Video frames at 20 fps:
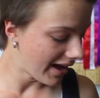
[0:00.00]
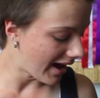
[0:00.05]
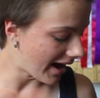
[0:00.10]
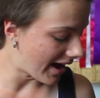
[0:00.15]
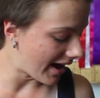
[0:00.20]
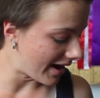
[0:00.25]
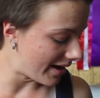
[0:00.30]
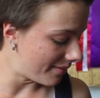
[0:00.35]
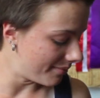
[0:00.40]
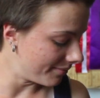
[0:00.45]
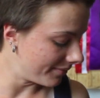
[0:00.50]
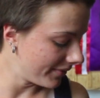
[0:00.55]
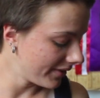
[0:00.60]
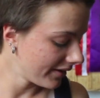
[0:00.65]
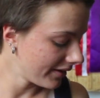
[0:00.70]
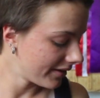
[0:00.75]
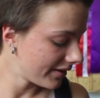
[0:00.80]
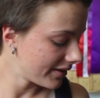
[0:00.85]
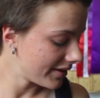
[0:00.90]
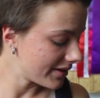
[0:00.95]
Um,
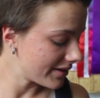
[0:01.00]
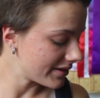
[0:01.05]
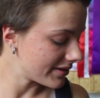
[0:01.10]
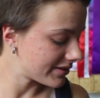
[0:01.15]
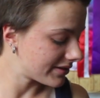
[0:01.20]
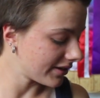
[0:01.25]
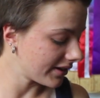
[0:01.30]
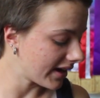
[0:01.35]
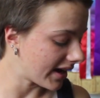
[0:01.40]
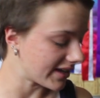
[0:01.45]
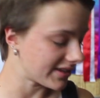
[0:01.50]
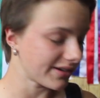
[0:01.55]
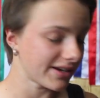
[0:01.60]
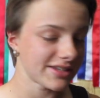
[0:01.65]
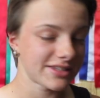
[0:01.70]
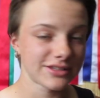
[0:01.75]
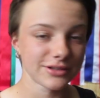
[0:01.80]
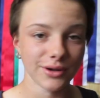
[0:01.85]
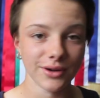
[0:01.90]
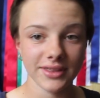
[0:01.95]
So yeah, so I
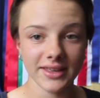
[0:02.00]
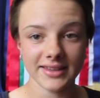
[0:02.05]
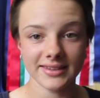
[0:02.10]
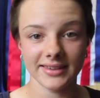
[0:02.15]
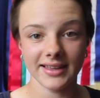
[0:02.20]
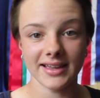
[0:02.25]
saw these